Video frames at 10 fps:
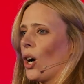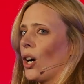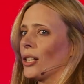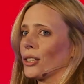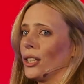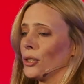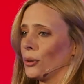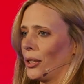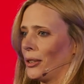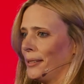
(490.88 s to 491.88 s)
On the
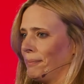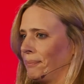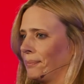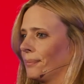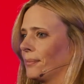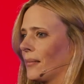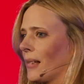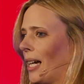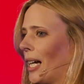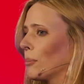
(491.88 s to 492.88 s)
contrary,
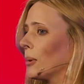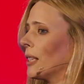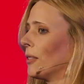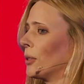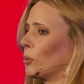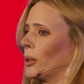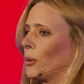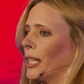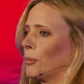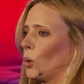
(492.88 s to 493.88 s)
I believe it will
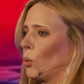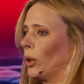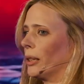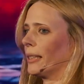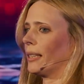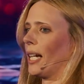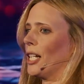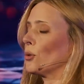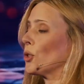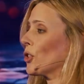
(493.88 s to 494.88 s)
create more work
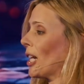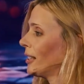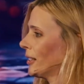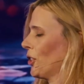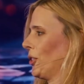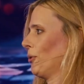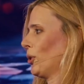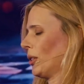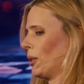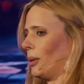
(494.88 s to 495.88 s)
and new challenges
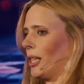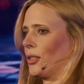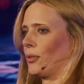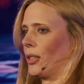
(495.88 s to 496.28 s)
for the compliance